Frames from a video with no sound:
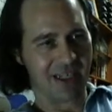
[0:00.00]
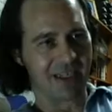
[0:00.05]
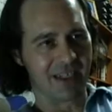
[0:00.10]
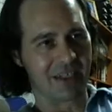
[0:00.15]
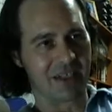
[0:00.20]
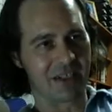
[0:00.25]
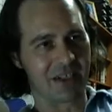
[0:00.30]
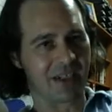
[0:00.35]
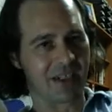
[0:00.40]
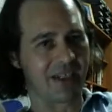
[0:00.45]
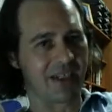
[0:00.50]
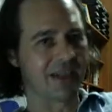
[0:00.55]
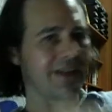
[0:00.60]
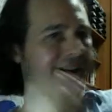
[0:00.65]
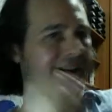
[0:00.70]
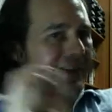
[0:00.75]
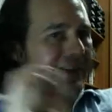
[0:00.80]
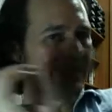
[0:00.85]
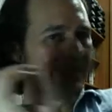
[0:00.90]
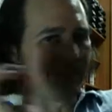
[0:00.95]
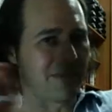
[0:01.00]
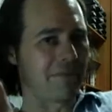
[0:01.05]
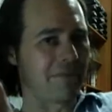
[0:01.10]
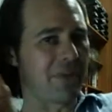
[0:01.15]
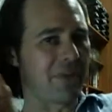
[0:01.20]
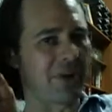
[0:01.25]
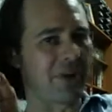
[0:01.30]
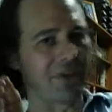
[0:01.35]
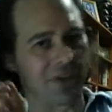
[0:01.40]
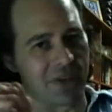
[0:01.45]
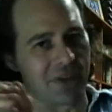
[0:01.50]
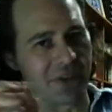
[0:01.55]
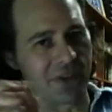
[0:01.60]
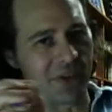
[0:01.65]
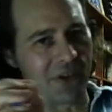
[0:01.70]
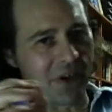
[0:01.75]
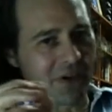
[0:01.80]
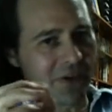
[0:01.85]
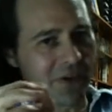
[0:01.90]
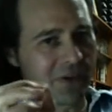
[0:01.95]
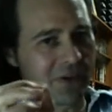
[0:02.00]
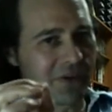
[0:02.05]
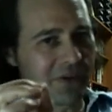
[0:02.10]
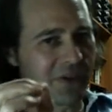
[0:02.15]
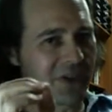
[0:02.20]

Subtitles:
It's like some partner calls